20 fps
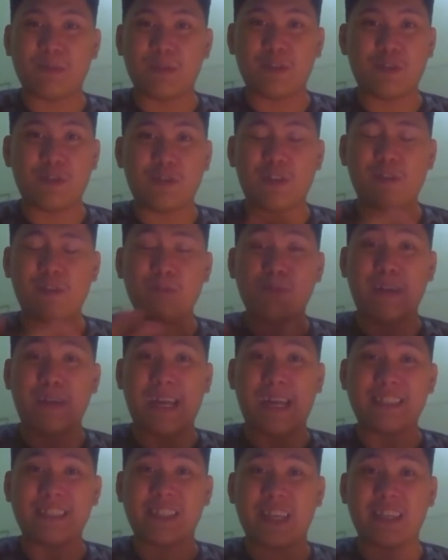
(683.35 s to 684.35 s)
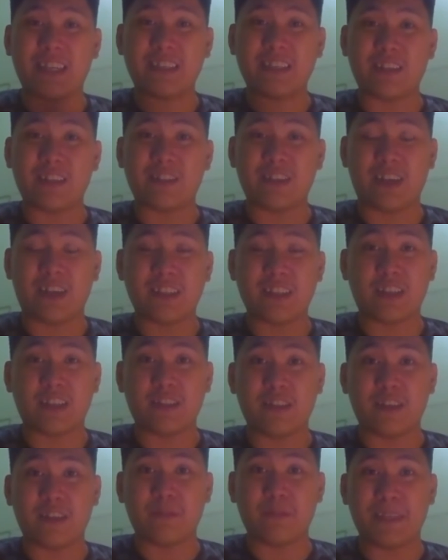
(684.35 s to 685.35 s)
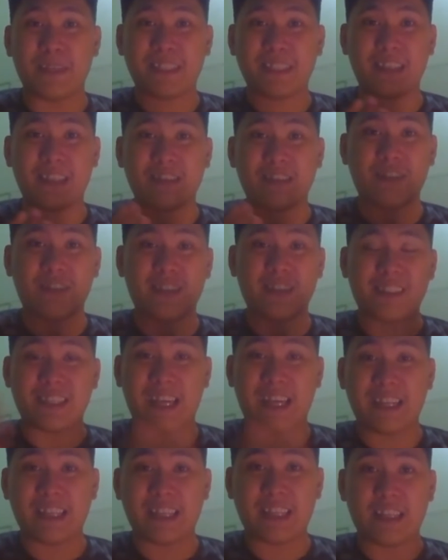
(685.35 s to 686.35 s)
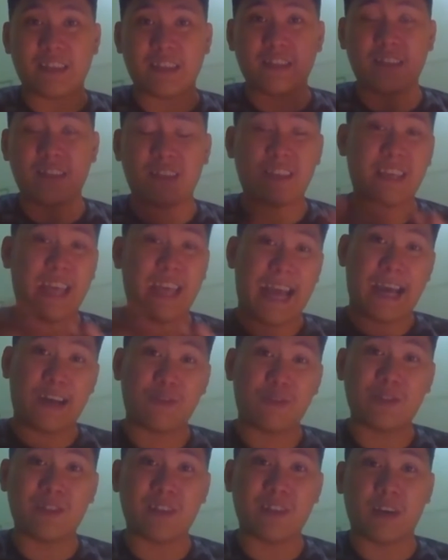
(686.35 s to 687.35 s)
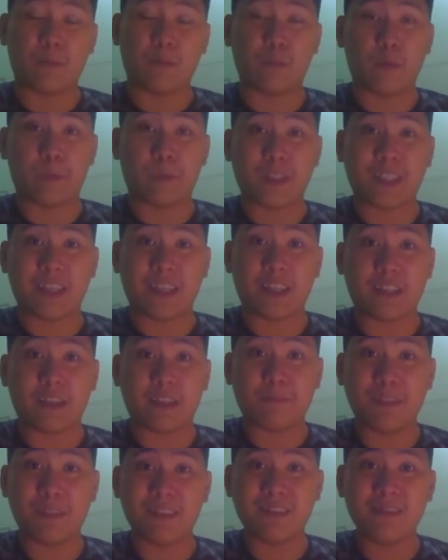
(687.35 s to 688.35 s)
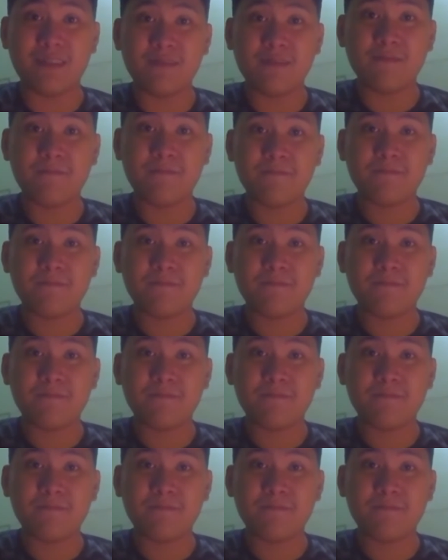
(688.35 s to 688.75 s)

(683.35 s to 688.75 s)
Would you don't mind share your thoughts on your visit to the Senate and the House of Representatives?